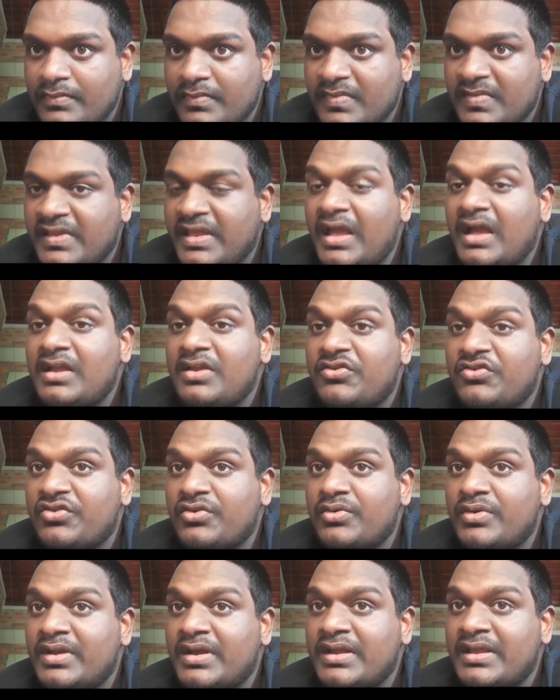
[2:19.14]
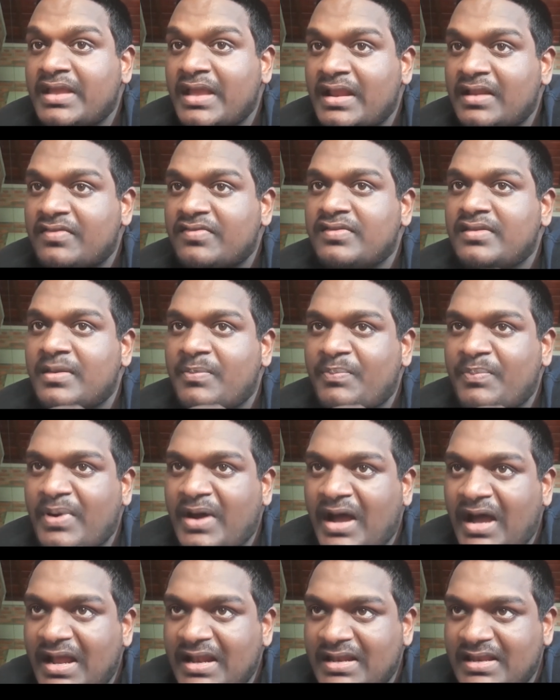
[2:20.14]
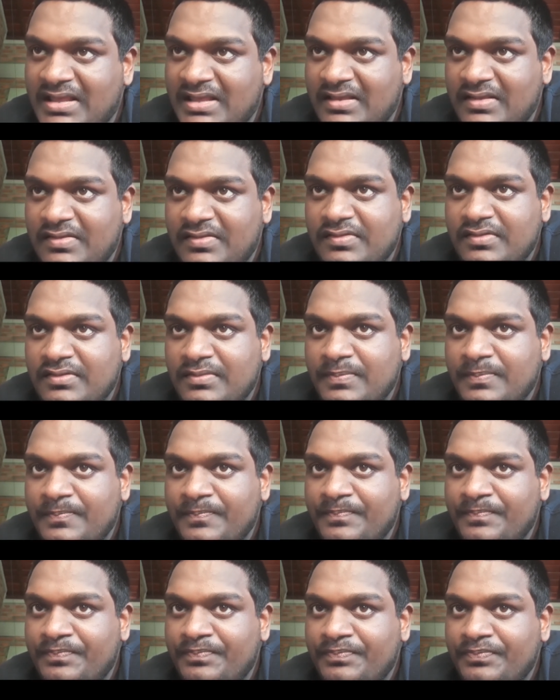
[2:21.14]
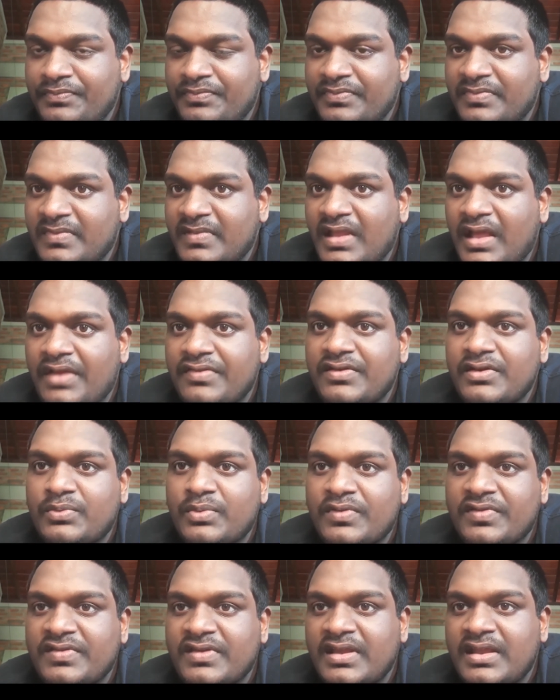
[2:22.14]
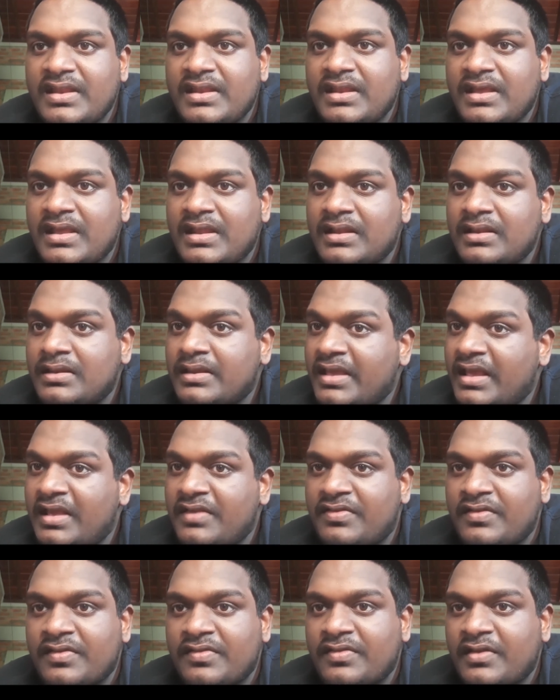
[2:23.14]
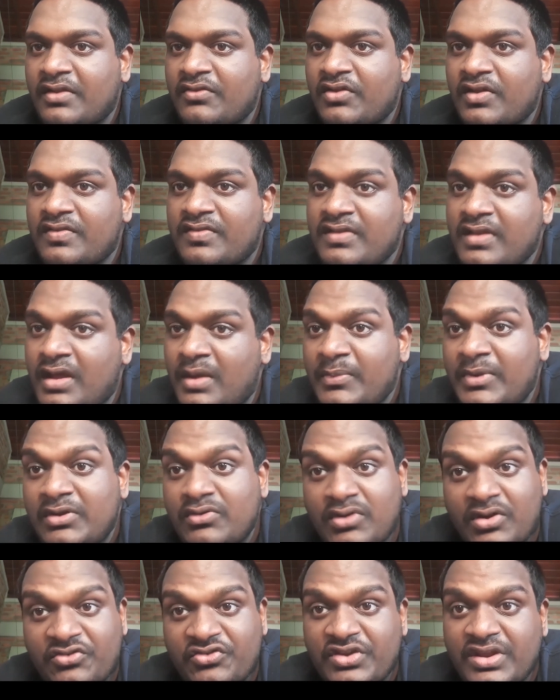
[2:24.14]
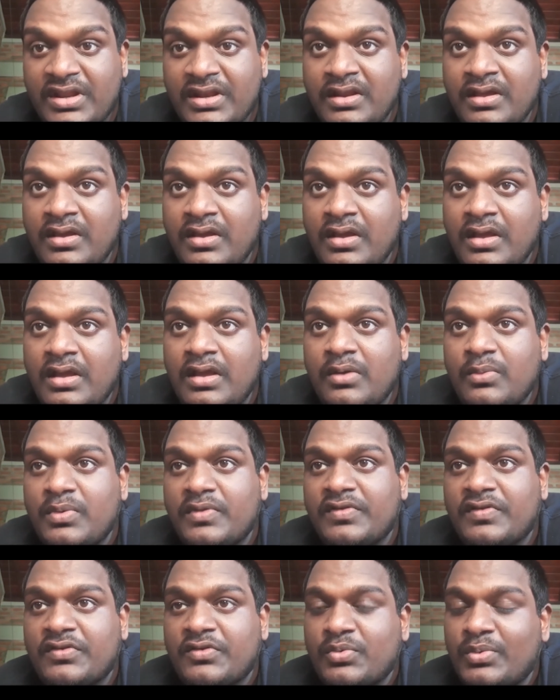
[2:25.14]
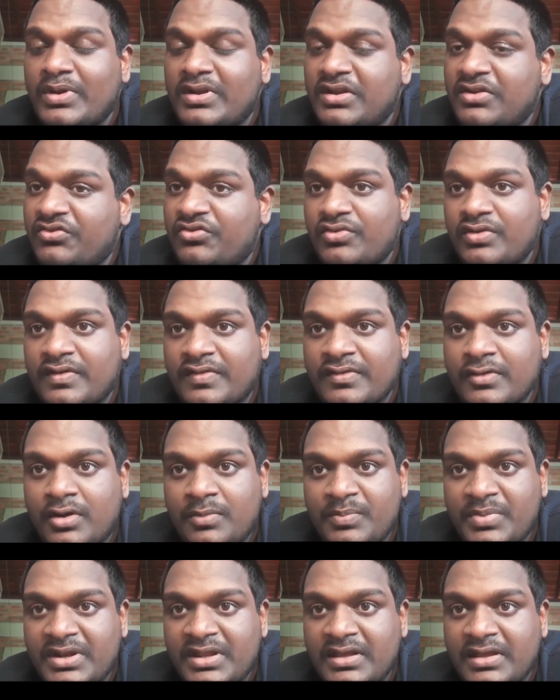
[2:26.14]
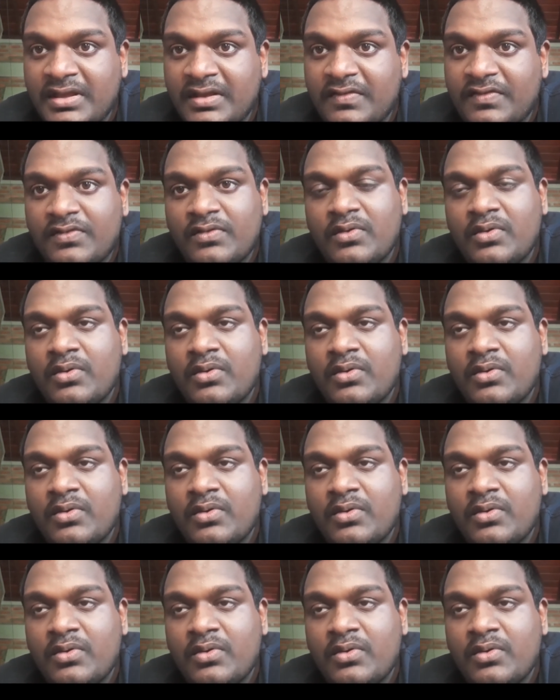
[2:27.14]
They are issued against the parties, as it was seen in cases such as the Amin Rashid versus Kuwait Insurance Company case,